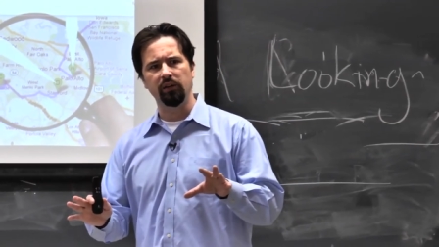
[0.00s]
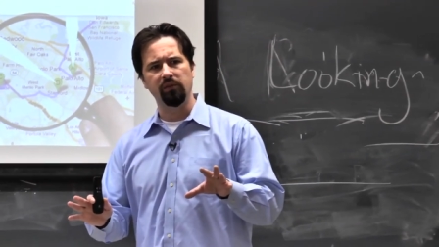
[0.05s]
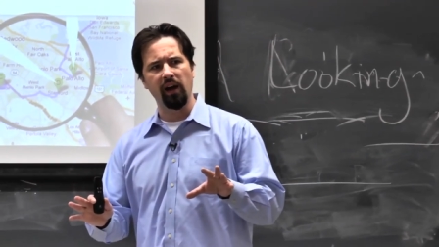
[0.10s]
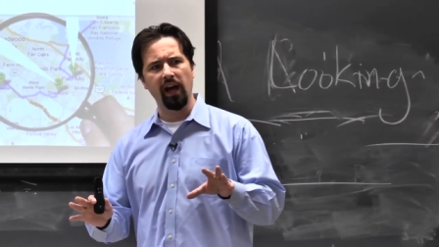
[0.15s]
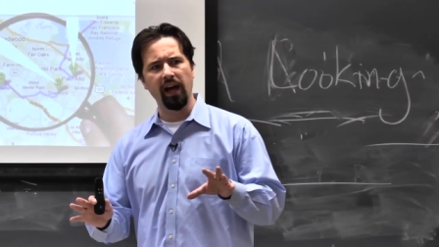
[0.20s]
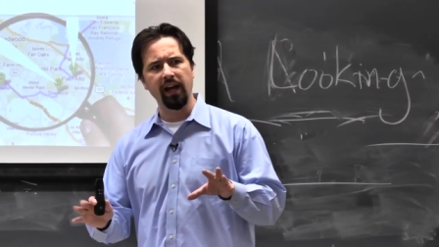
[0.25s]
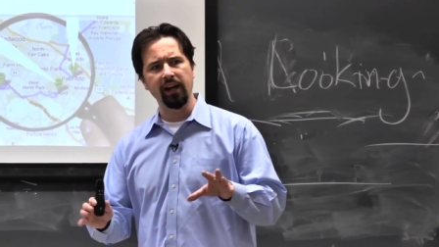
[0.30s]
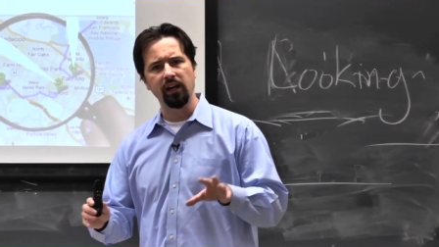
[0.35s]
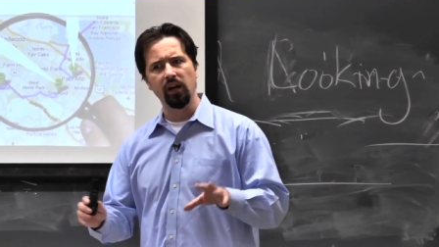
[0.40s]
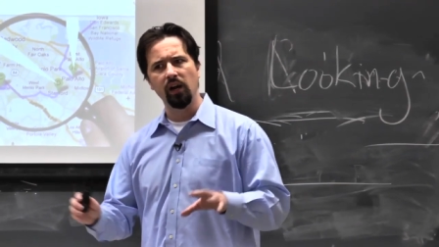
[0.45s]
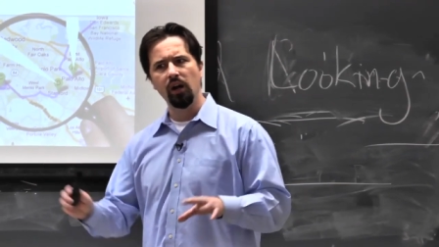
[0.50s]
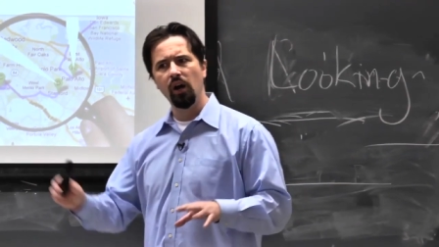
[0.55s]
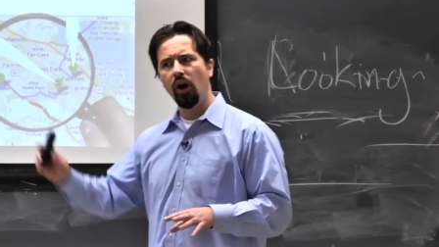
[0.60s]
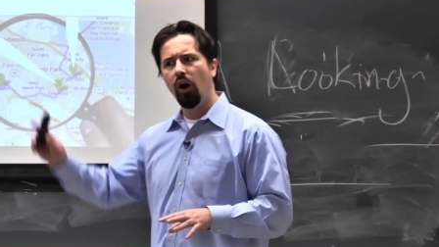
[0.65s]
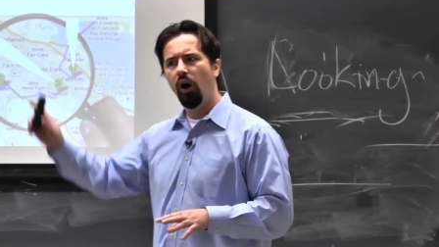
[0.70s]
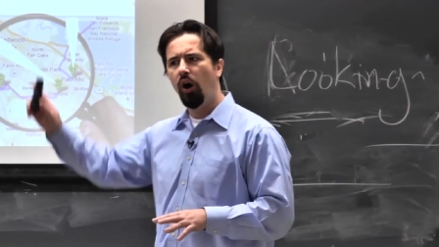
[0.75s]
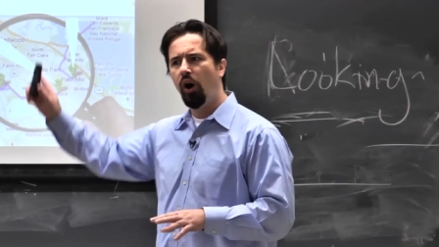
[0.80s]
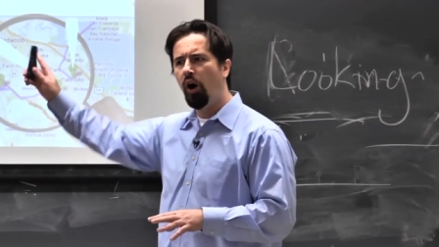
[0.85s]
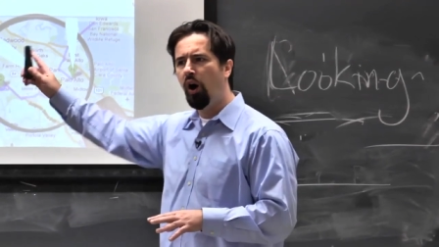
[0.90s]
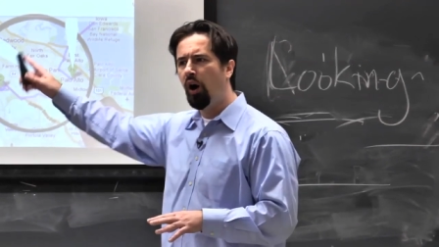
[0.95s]
right?
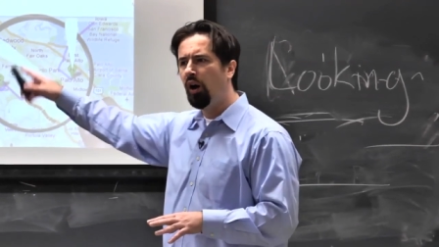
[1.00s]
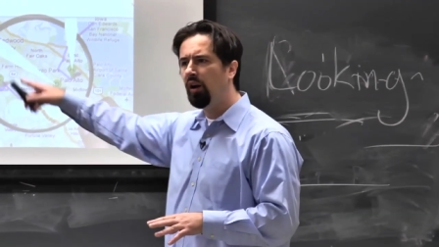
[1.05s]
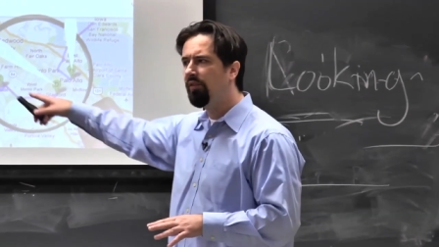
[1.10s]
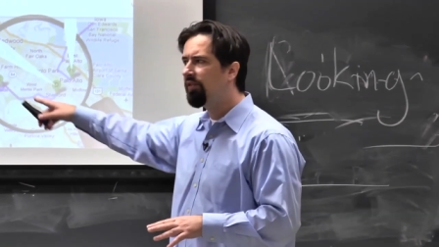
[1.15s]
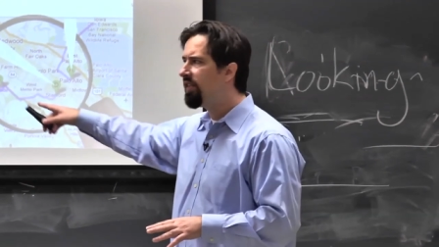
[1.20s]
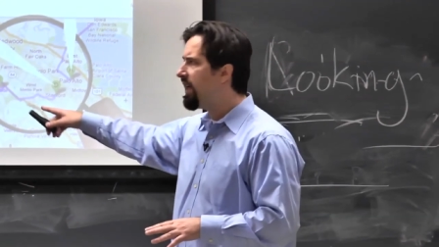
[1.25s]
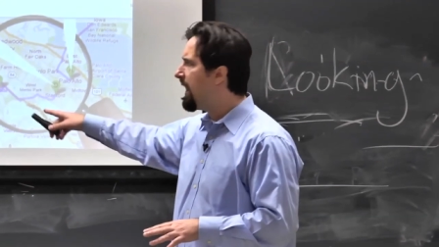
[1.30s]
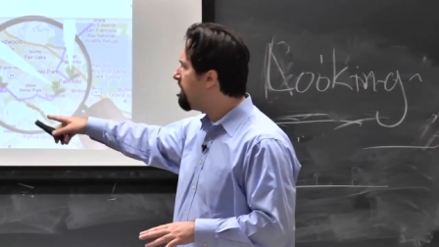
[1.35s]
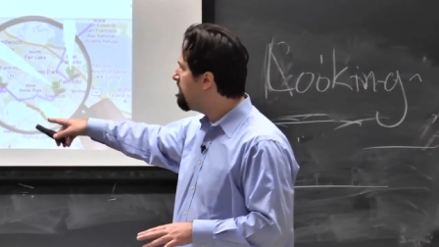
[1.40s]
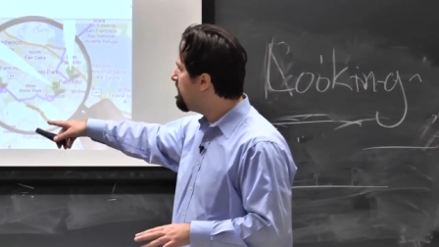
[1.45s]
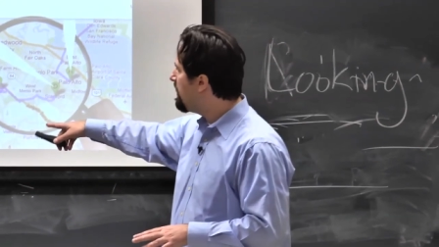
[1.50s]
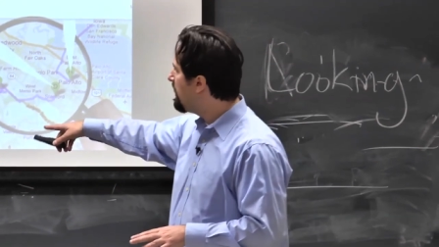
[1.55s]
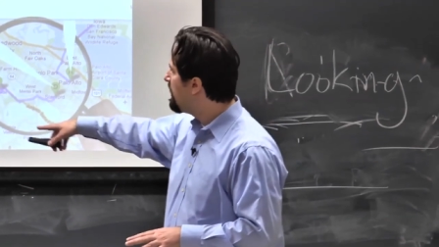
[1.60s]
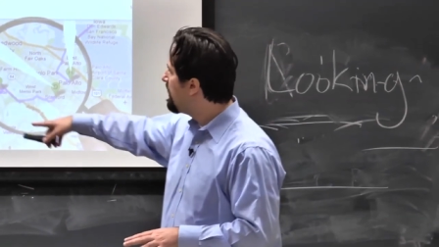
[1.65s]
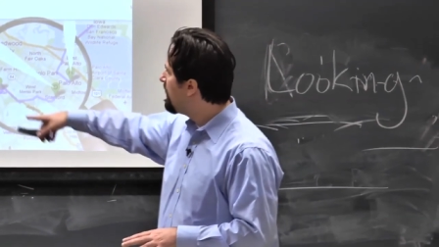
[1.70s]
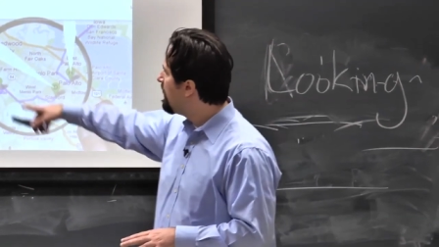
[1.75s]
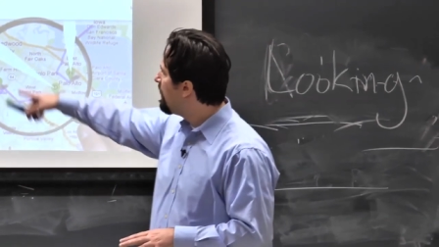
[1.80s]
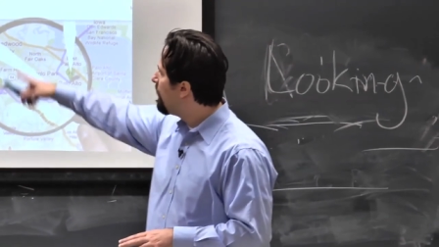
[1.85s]
All of them